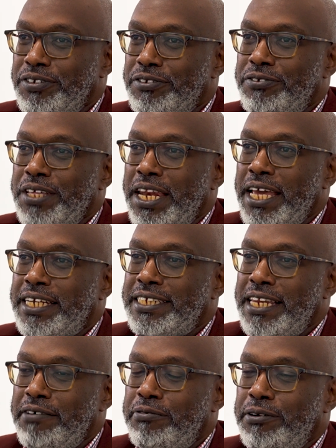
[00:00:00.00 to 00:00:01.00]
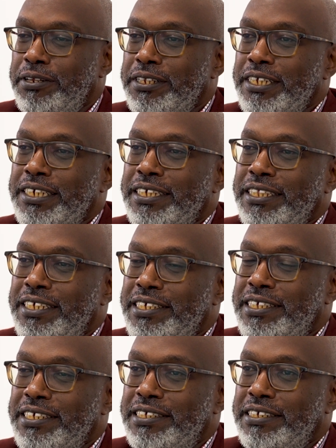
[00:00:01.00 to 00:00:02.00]
to the next level,
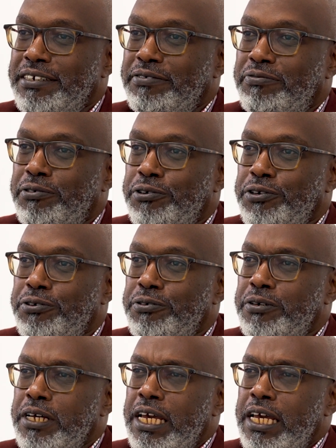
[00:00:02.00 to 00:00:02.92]
this is for you.